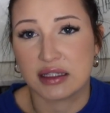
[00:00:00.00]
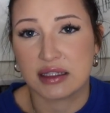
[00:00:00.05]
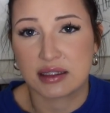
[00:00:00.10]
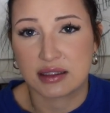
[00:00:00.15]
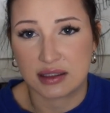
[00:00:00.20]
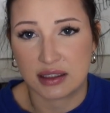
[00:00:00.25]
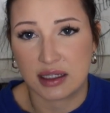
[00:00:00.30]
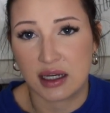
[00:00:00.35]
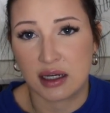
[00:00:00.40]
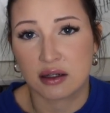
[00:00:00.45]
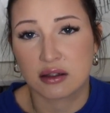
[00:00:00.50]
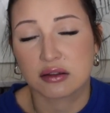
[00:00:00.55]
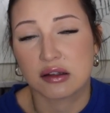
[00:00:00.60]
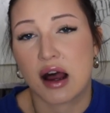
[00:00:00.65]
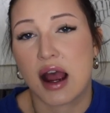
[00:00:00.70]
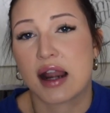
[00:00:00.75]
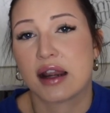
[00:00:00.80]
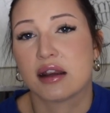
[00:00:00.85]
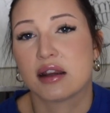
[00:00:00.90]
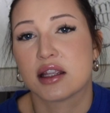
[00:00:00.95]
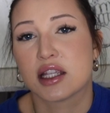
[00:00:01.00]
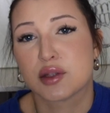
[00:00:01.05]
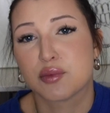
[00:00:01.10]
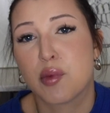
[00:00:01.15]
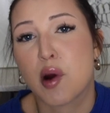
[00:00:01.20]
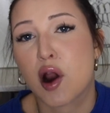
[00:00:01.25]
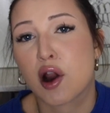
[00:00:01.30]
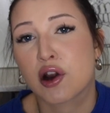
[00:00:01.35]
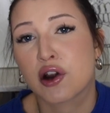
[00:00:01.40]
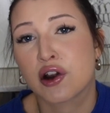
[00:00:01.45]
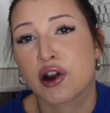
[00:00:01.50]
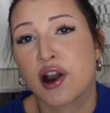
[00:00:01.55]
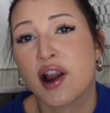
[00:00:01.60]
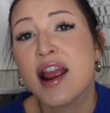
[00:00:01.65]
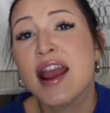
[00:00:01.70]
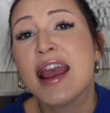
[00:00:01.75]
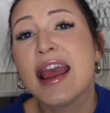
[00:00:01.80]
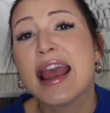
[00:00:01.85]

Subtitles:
the scene, Clyde and his partner,